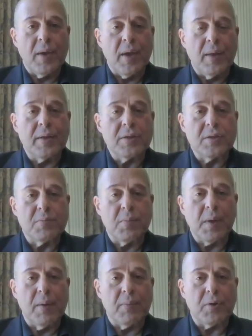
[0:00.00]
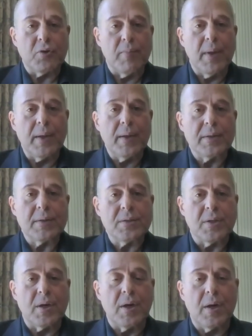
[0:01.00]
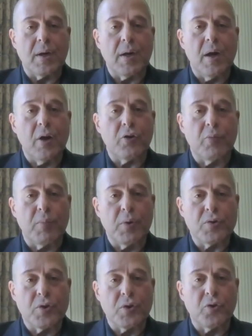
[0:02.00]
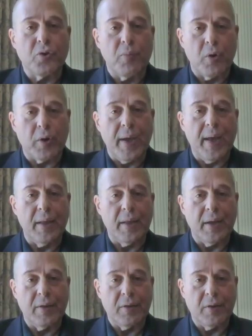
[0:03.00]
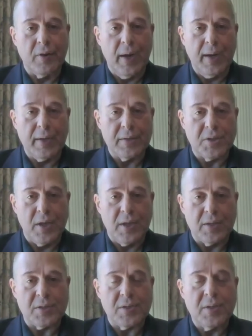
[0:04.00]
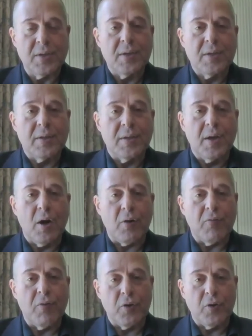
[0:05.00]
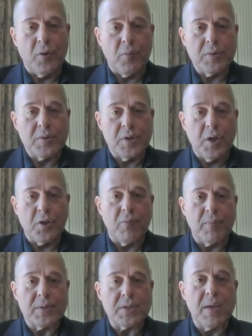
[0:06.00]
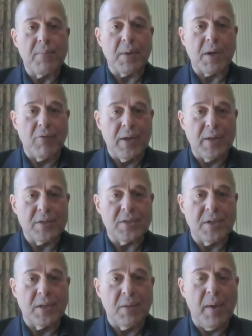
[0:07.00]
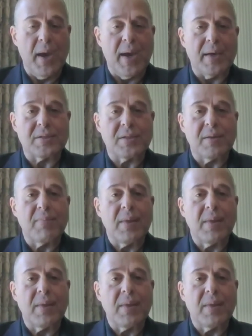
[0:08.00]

and this has become a tremendous contribution to mortality in the United States, the heart failure that results from ischemic events in the past.